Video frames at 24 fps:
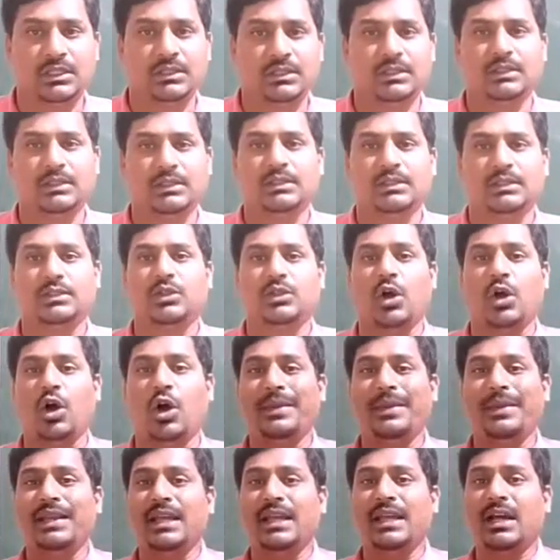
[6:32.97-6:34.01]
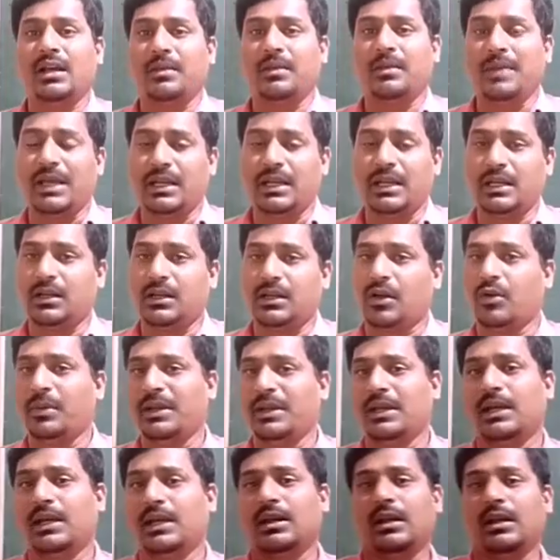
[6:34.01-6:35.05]
So how many are married, how many are
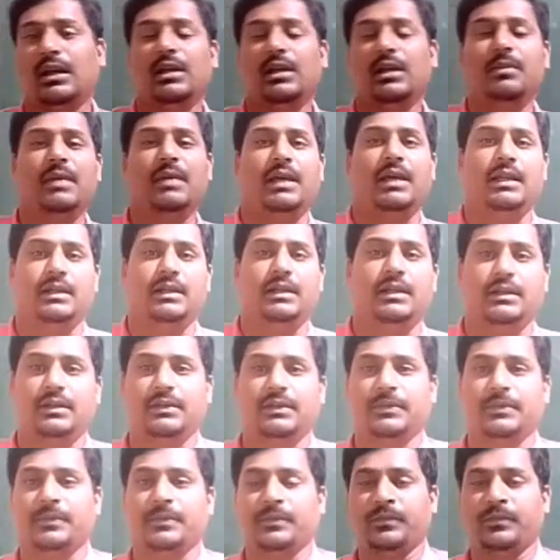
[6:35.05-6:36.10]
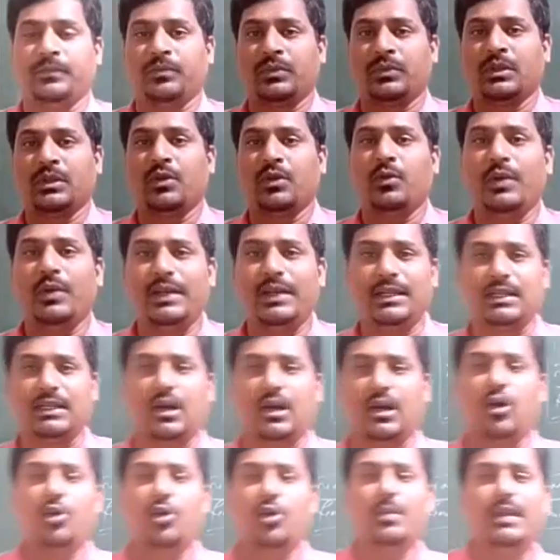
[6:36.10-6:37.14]
unmarried, where how
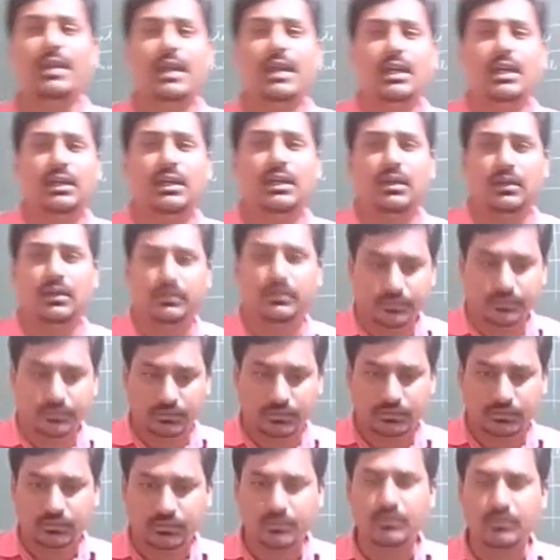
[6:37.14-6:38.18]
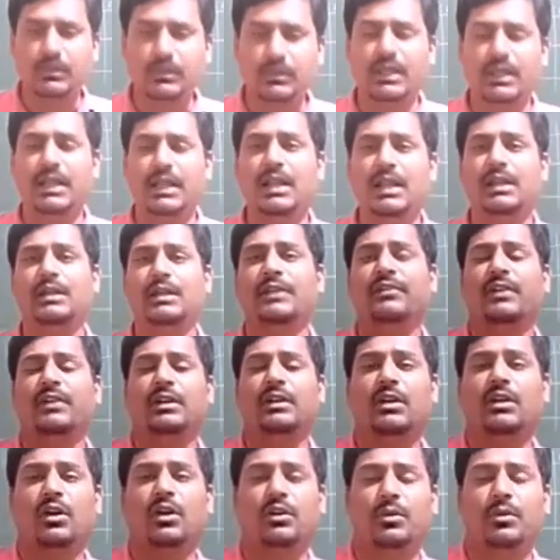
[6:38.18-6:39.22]
many are in different
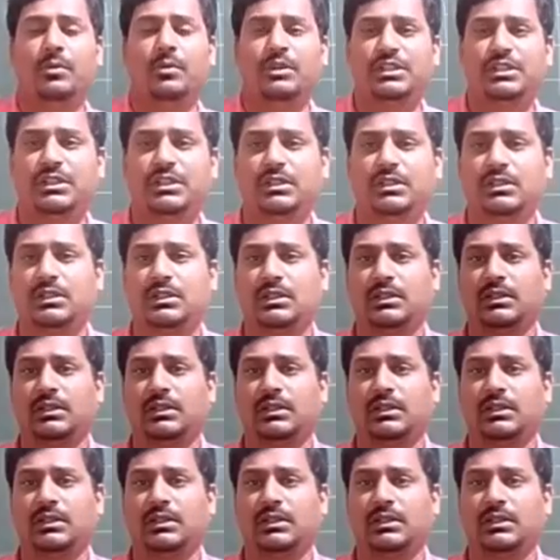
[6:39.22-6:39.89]
occupations.